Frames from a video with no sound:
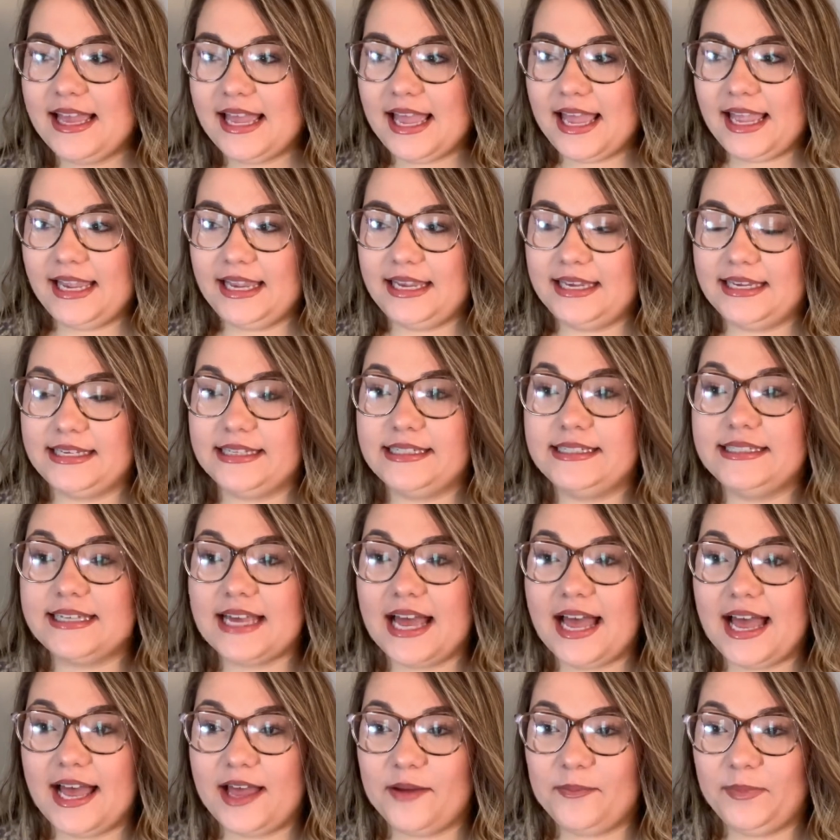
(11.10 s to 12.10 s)
And
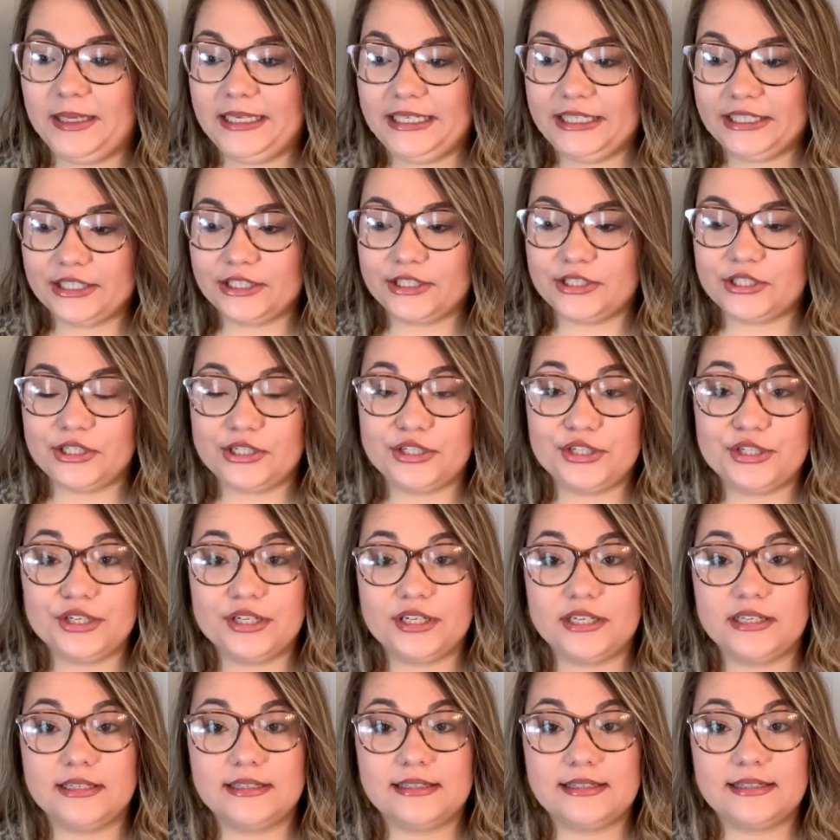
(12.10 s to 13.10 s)
I'm here to
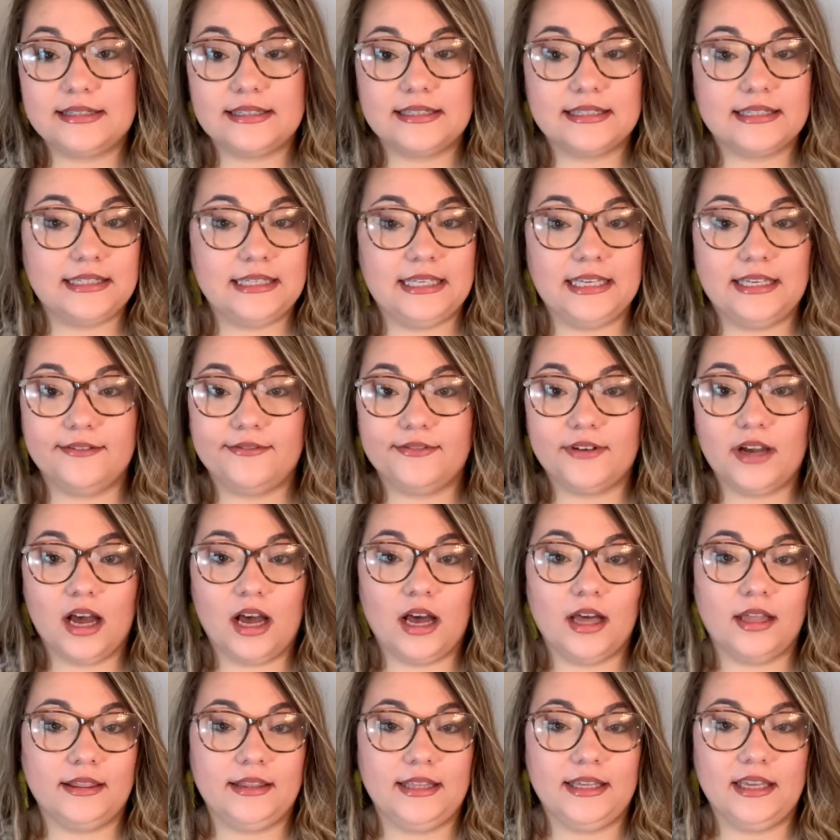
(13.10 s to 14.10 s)
just give
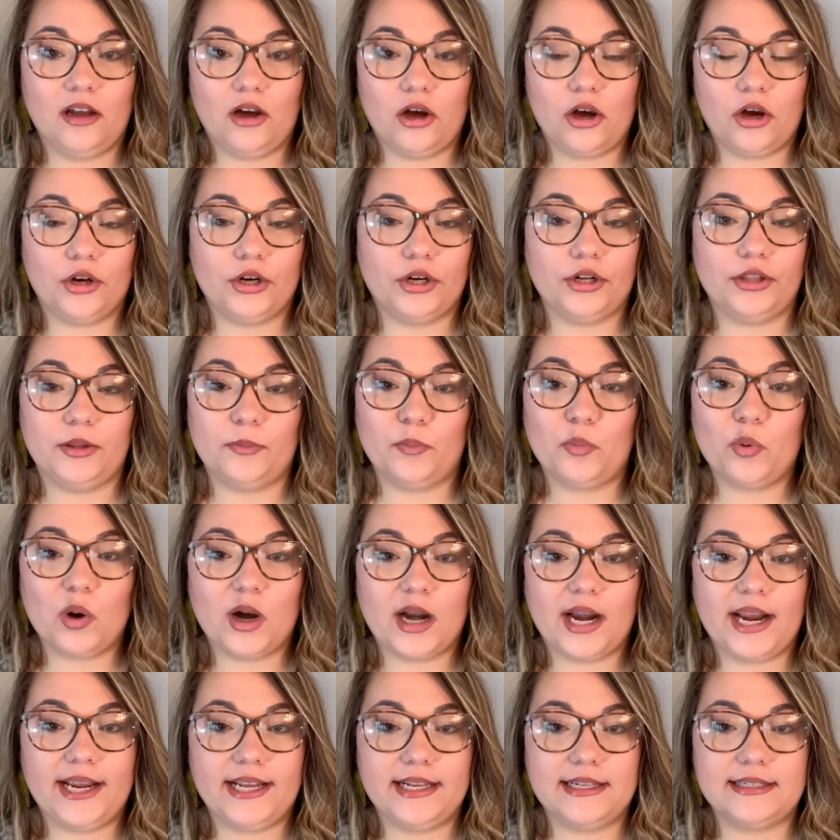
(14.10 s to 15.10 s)
God the honor, the
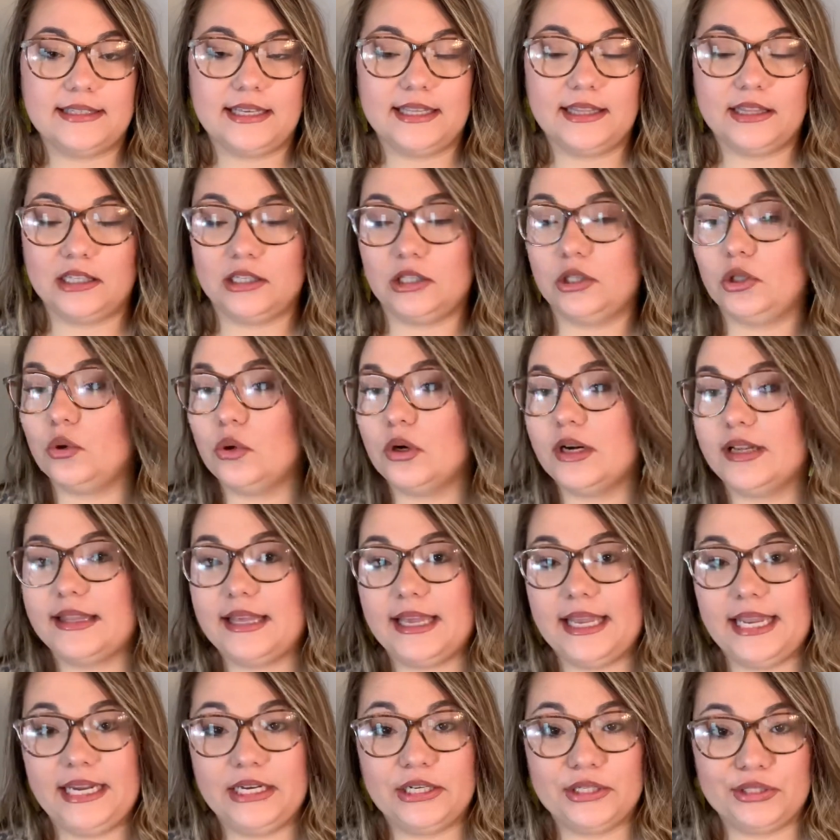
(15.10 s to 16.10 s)
praise, and the glory that
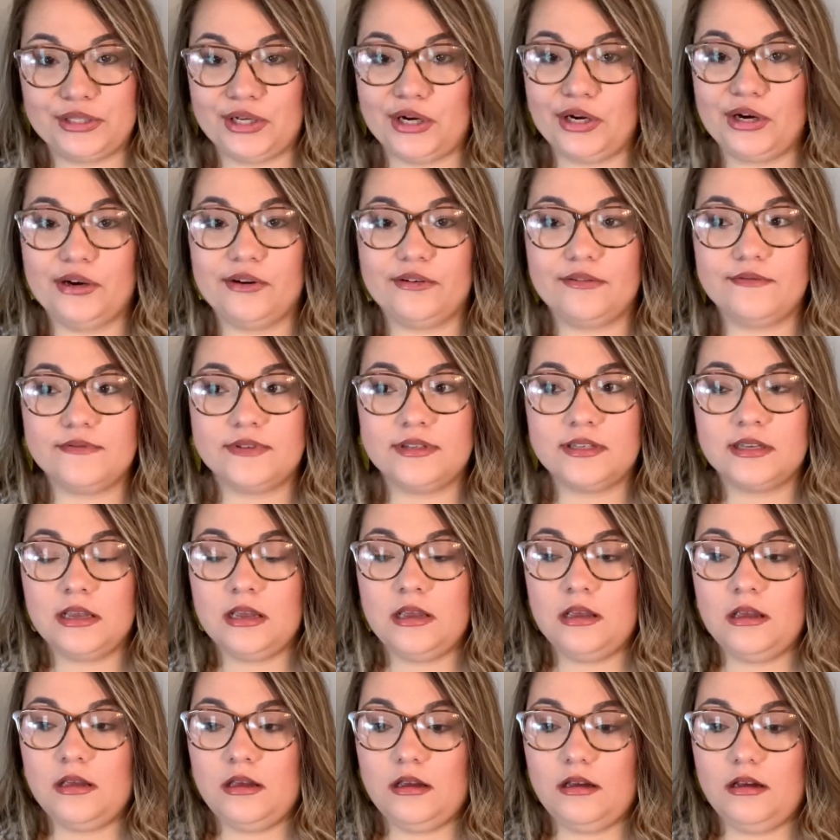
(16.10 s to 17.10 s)
he deserves,
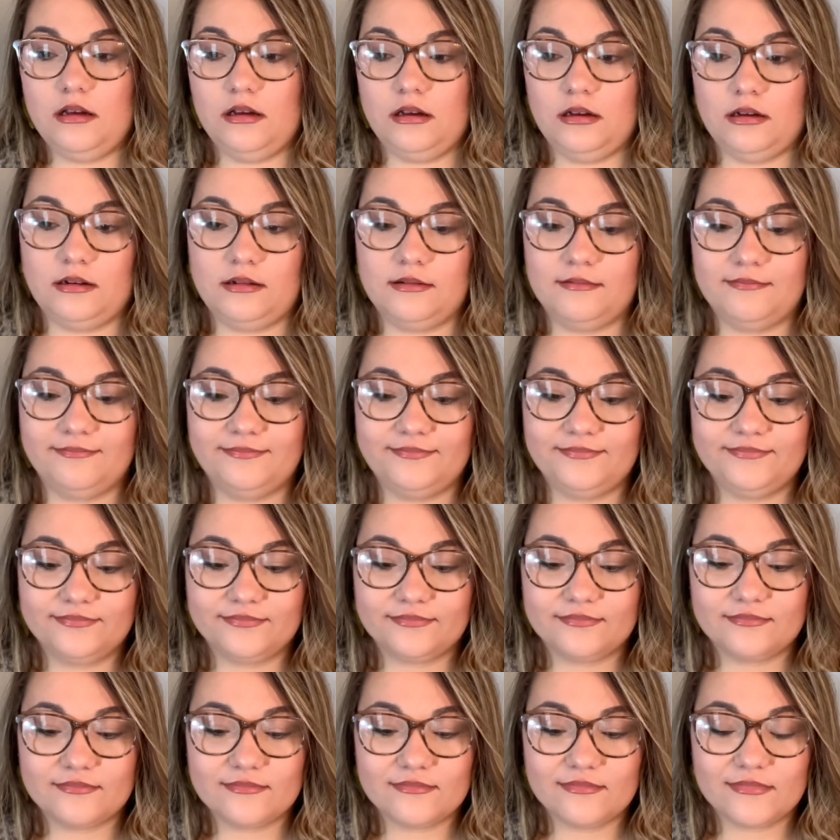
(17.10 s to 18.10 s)

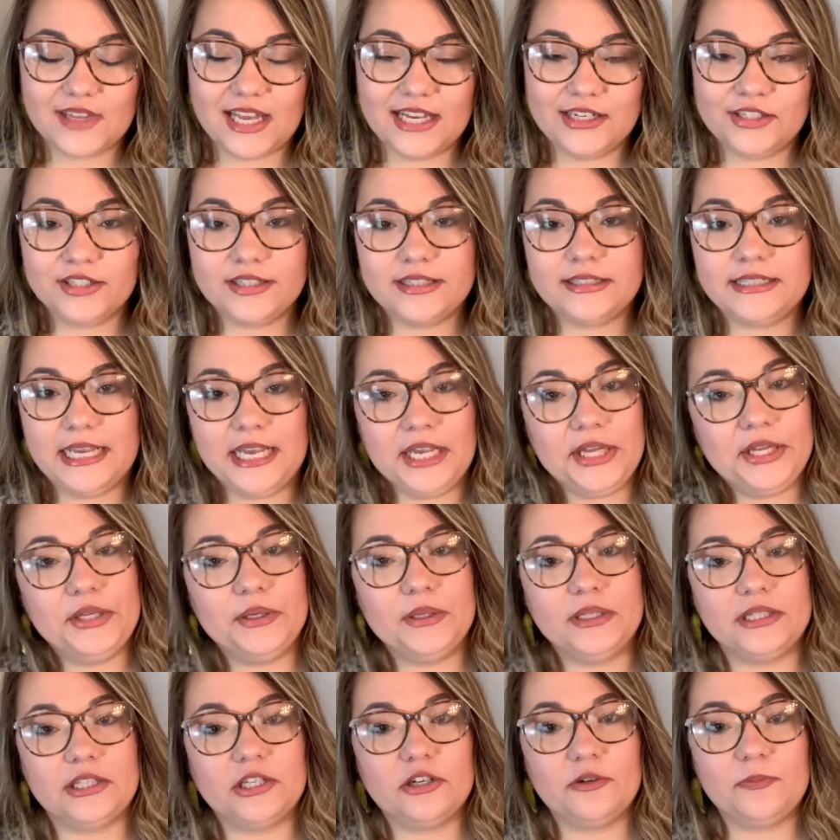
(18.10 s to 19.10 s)
and just tell you a
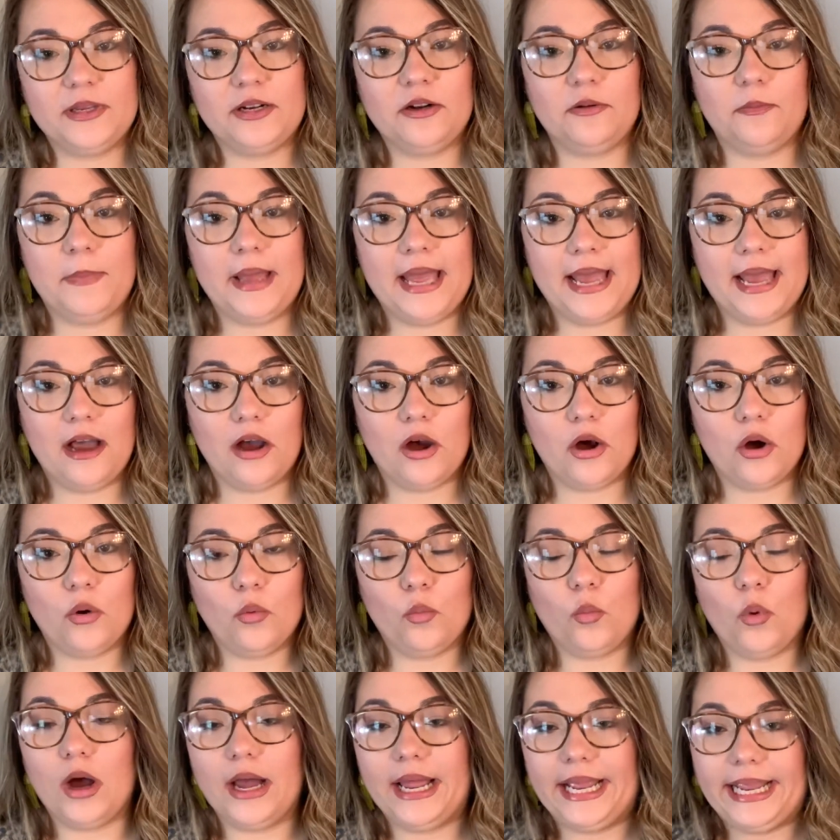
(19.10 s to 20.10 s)
little bit about
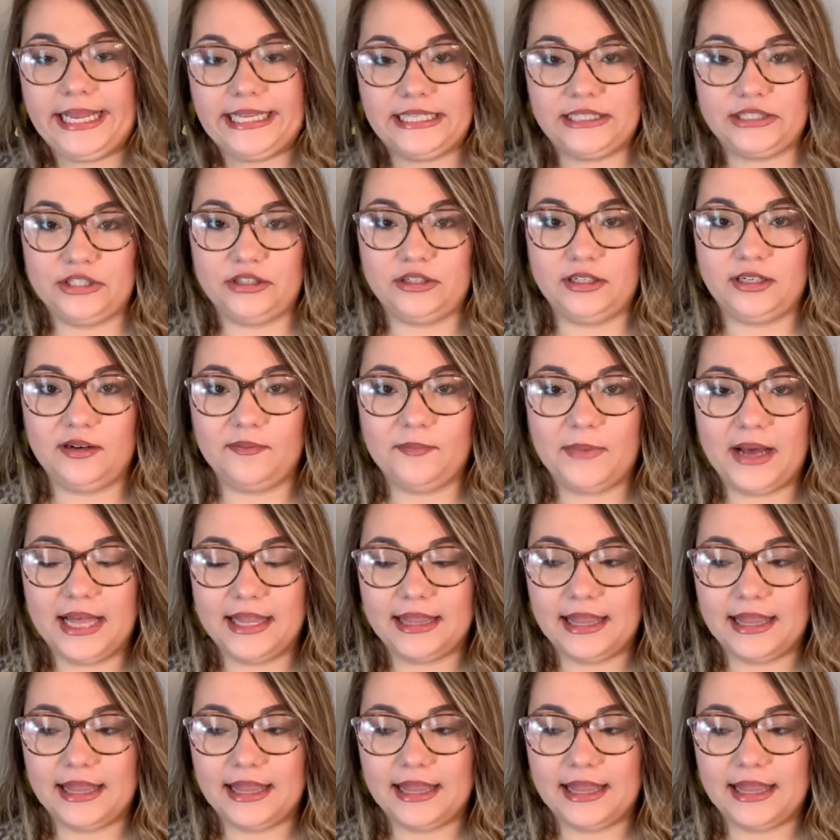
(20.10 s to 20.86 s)
what he's done in my